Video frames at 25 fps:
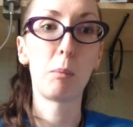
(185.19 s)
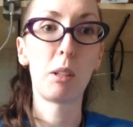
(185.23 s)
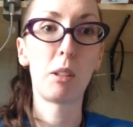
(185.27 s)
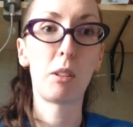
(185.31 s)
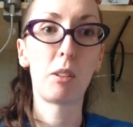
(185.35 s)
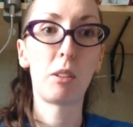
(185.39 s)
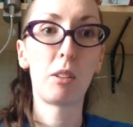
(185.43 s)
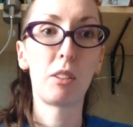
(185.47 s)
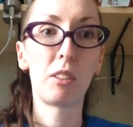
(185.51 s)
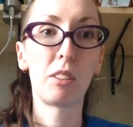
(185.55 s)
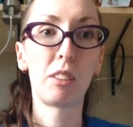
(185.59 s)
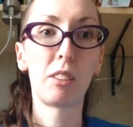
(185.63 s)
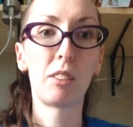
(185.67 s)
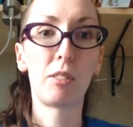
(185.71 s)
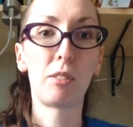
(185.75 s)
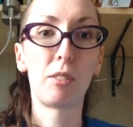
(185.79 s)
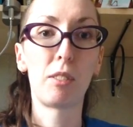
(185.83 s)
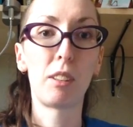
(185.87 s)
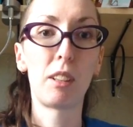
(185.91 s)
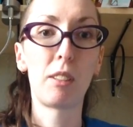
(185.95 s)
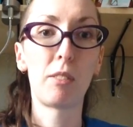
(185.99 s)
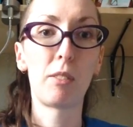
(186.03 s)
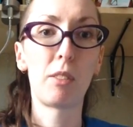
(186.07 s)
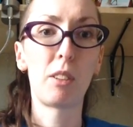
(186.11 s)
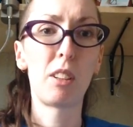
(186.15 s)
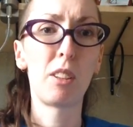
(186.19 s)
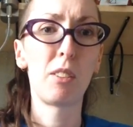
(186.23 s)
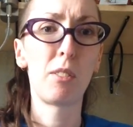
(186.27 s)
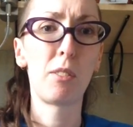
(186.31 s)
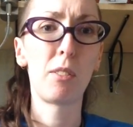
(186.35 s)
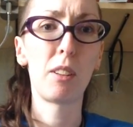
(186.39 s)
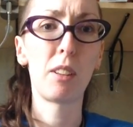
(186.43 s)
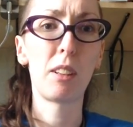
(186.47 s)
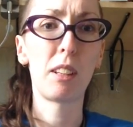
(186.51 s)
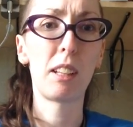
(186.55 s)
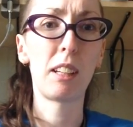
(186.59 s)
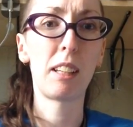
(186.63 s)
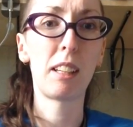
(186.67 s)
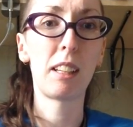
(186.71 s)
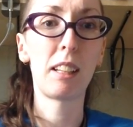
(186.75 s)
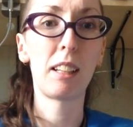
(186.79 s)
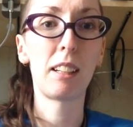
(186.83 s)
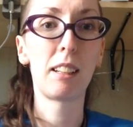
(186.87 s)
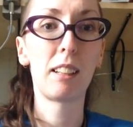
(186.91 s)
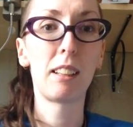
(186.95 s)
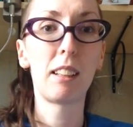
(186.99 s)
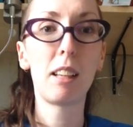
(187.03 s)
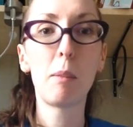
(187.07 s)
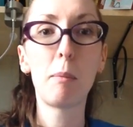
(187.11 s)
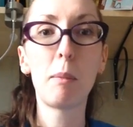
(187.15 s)
middle or whenever you feel like
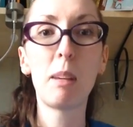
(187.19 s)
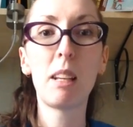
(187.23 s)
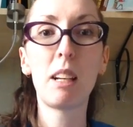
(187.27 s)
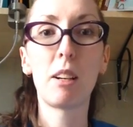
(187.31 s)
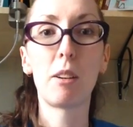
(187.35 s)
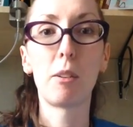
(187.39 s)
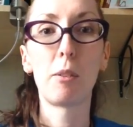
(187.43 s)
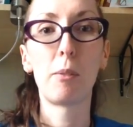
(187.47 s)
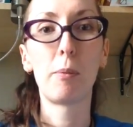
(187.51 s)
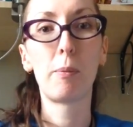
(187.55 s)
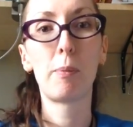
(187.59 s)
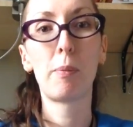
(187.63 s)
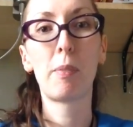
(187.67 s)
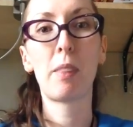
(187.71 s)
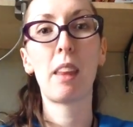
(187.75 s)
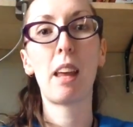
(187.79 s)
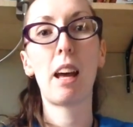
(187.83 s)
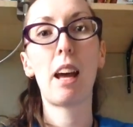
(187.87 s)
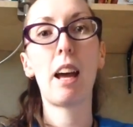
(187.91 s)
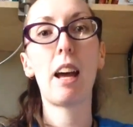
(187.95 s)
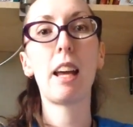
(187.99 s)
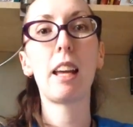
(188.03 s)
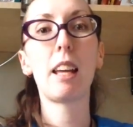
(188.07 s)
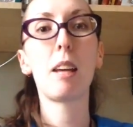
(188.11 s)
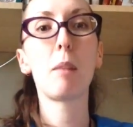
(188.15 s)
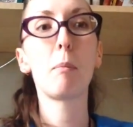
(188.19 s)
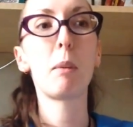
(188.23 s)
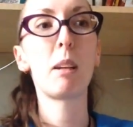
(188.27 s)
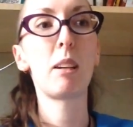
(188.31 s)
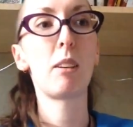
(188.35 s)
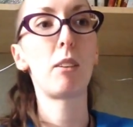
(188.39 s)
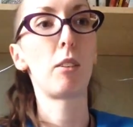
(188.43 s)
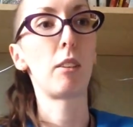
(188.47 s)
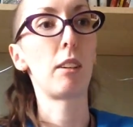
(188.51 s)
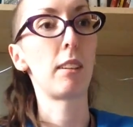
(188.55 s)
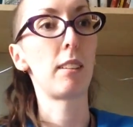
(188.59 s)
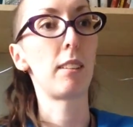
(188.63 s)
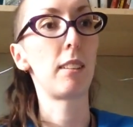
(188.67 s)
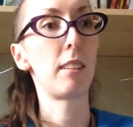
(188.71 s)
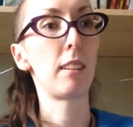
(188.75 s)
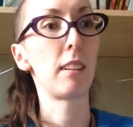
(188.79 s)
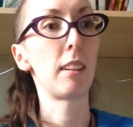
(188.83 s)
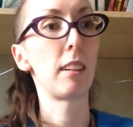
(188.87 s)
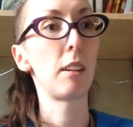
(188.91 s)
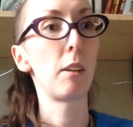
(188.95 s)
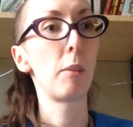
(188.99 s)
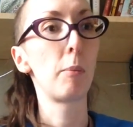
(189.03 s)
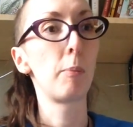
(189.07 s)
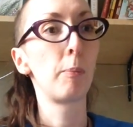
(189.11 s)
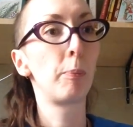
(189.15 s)
it? Let me know. I am
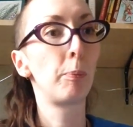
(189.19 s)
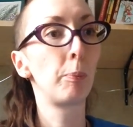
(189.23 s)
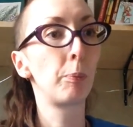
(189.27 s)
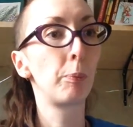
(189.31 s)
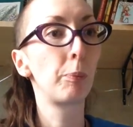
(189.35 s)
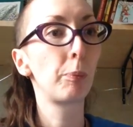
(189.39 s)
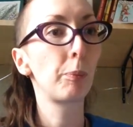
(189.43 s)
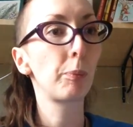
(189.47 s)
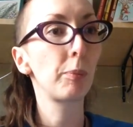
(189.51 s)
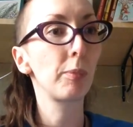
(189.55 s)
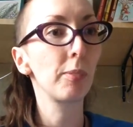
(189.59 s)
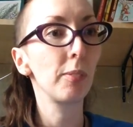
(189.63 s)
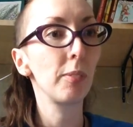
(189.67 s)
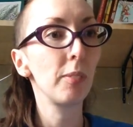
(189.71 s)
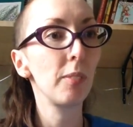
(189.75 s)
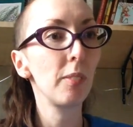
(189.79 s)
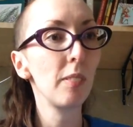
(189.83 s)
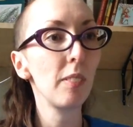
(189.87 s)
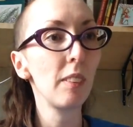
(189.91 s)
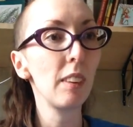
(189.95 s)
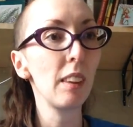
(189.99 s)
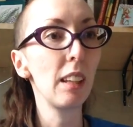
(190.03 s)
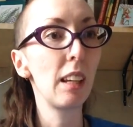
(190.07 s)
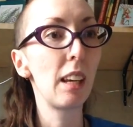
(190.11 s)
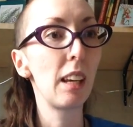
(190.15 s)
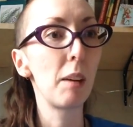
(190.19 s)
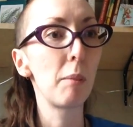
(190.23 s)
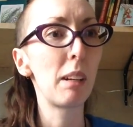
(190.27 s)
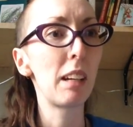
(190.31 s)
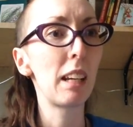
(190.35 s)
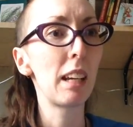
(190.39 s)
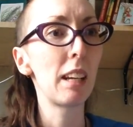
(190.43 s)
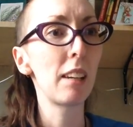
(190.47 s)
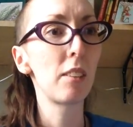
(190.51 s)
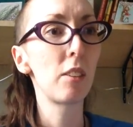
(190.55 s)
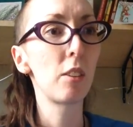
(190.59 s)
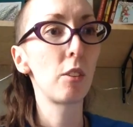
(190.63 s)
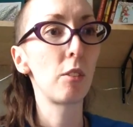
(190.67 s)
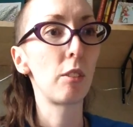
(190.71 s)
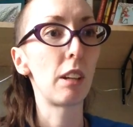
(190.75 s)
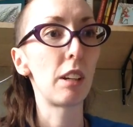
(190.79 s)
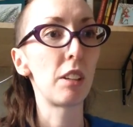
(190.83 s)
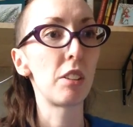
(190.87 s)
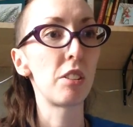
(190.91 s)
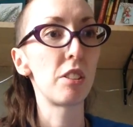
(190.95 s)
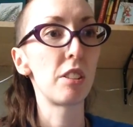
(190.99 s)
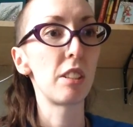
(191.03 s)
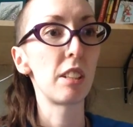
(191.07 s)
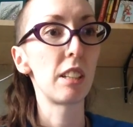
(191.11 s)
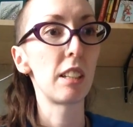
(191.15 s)
interested. And my next
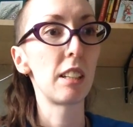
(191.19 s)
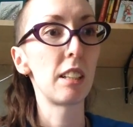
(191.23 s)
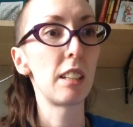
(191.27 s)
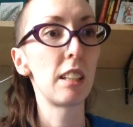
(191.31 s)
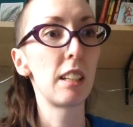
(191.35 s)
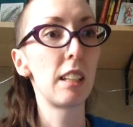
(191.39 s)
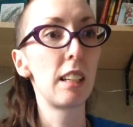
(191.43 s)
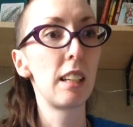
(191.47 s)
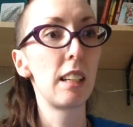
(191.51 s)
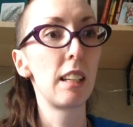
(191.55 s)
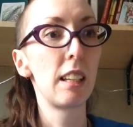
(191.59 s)
question